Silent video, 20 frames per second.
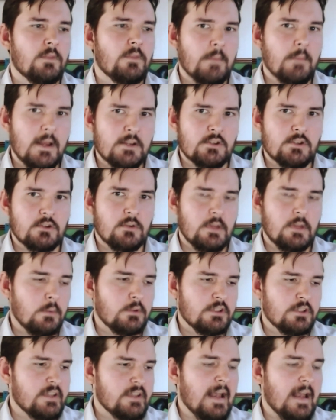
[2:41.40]
the measure. They
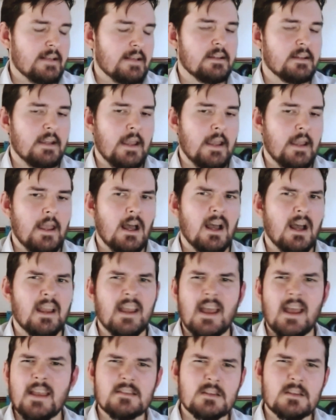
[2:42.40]
were just asking AI,
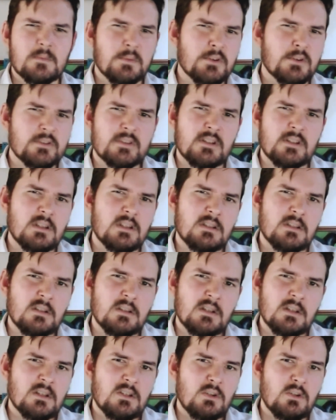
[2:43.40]
hey, is this person in the
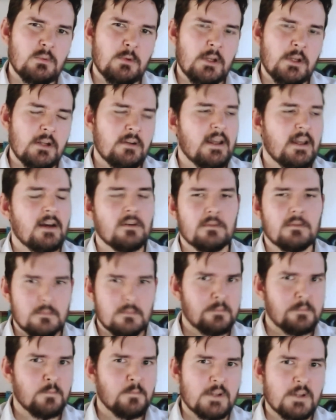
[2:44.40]
numerator? Now,
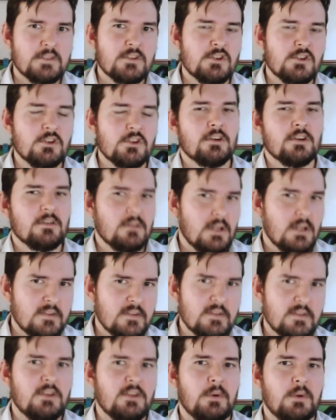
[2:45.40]
rest assured,
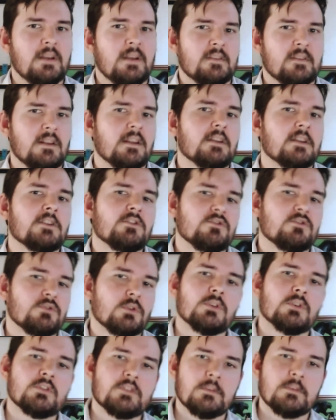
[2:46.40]
NCQA has a lot of
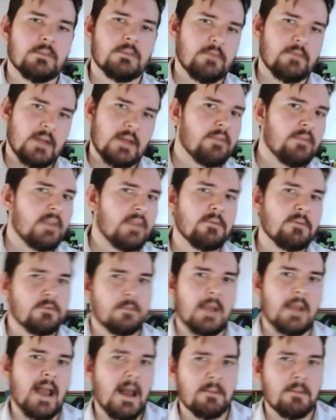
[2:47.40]
controls to prevent that
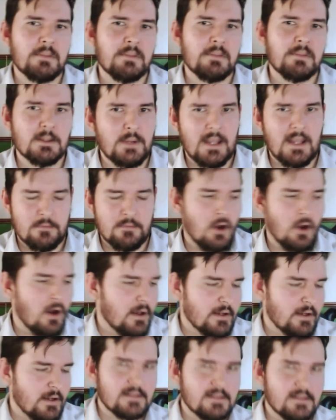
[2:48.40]
from happening. We have
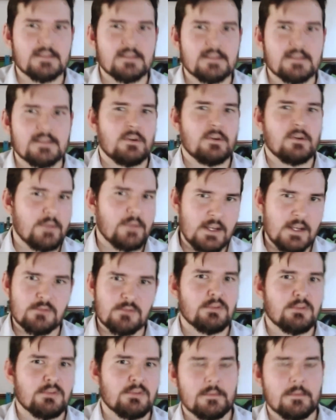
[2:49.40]
audits and certification
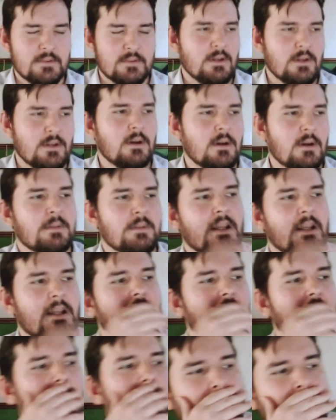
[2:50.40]
programs and so on, but